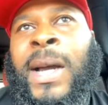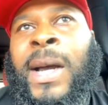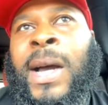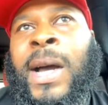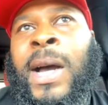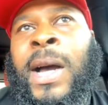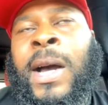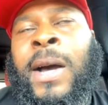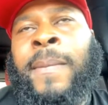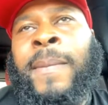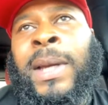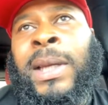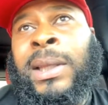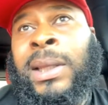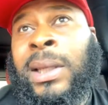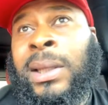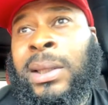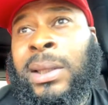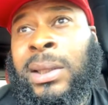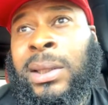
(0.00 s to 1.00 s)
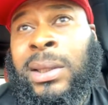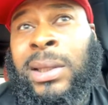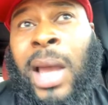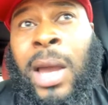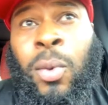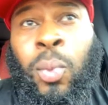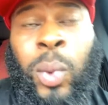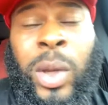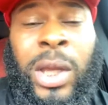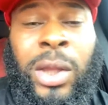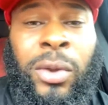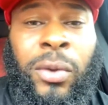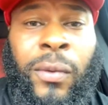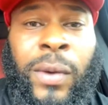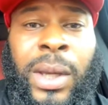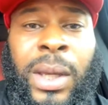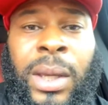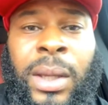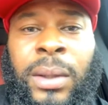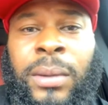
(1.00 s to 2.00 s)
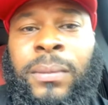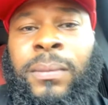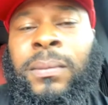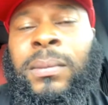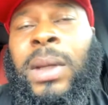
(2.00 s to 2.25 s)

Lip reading: I think this is like week 3,